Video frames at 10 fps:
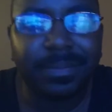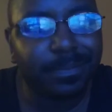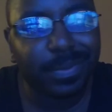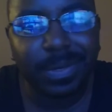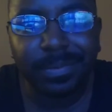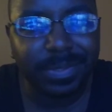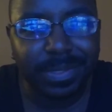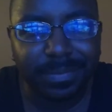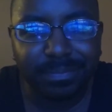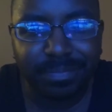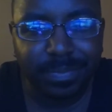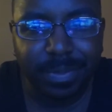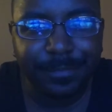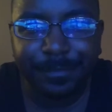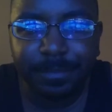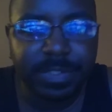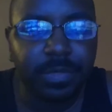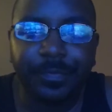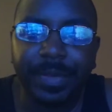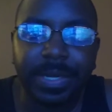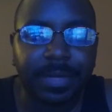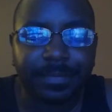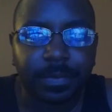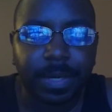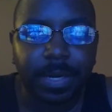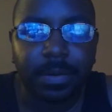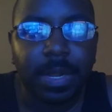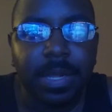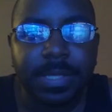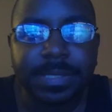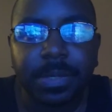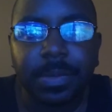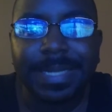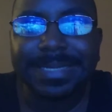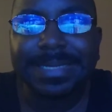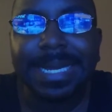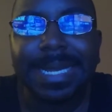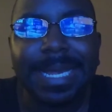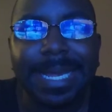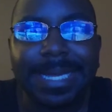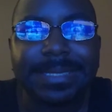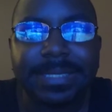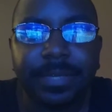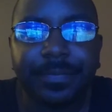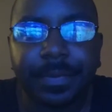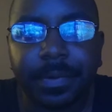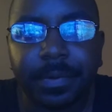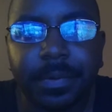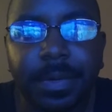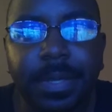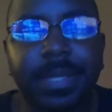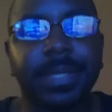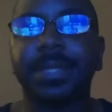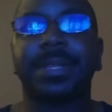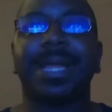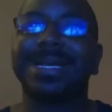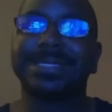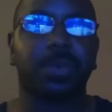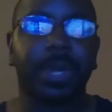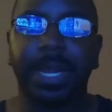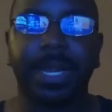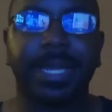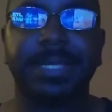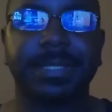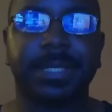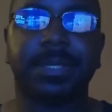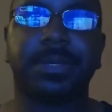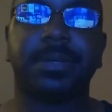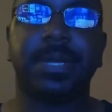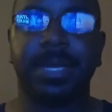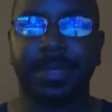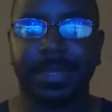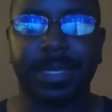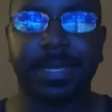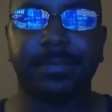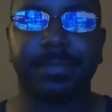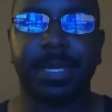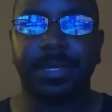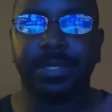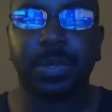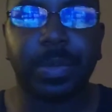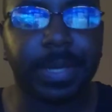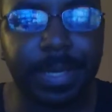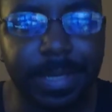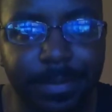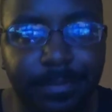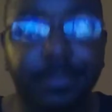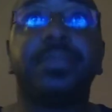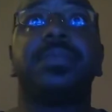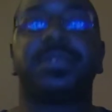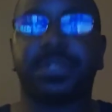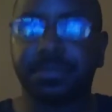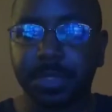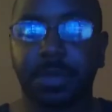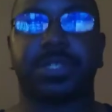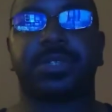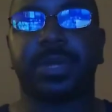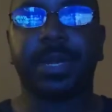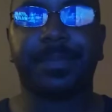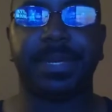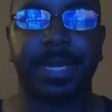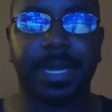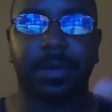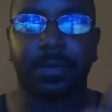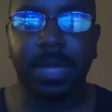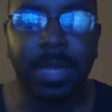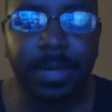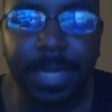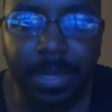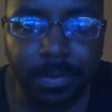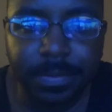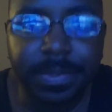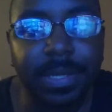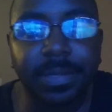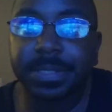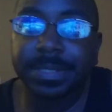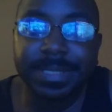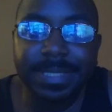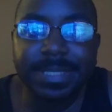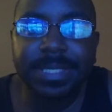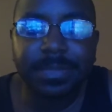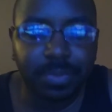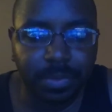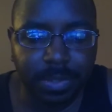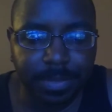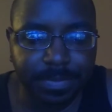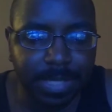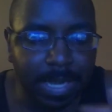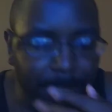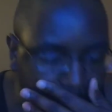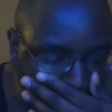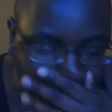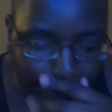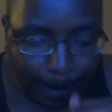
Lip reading: probably 2 feet off the ground. So it's not as difficult, and that's way easier than doing it go straight up and down. Now there's assisted pull-ups, but